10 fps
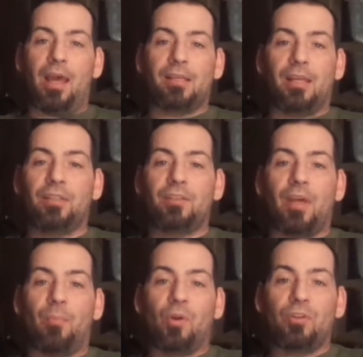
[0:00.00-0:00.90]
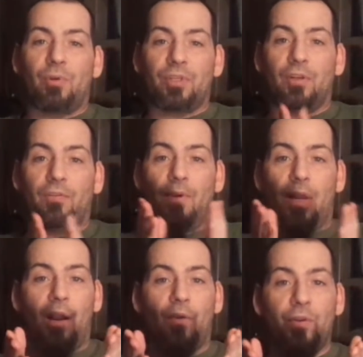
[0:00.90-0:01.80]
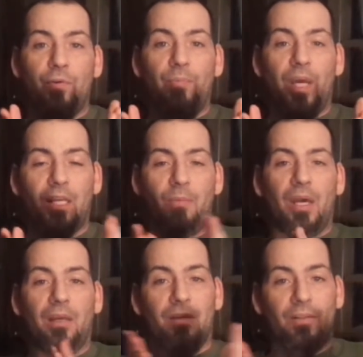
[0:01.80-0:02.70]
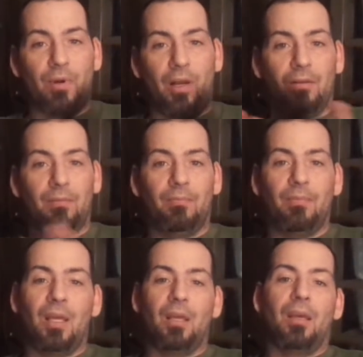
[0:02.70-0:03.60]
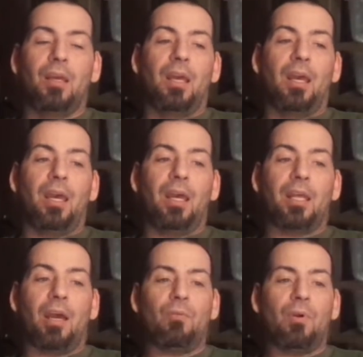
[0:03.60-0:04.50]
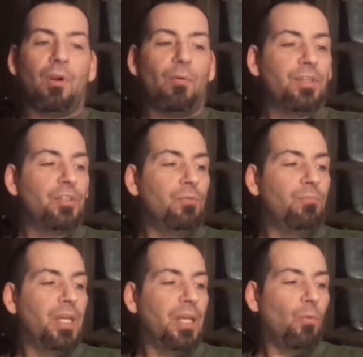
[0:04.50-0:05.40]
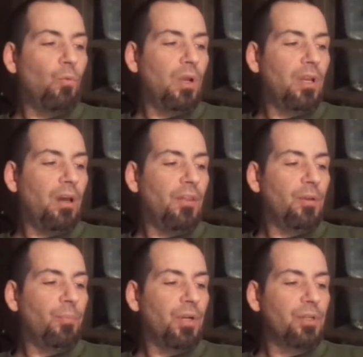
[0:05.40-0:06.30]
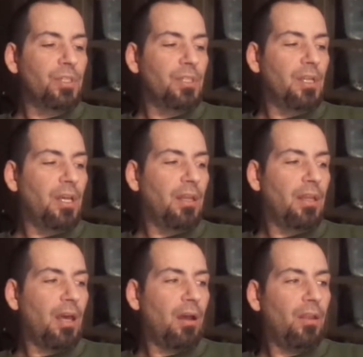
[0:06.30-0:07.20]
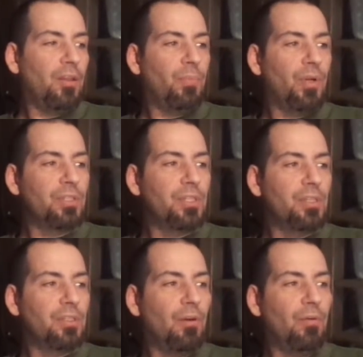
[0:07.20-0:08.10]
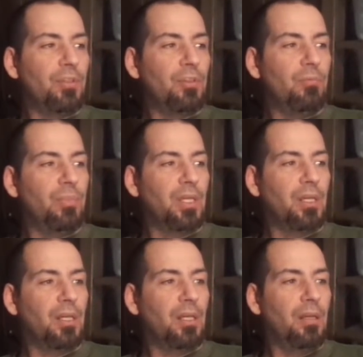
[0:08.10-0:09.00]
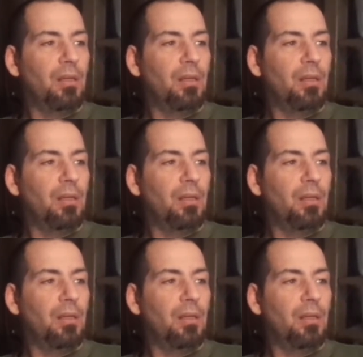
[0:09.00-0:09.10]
answer that bonus question of how you and Becky met as well. And I will going to pick one other person, and that other person is going to be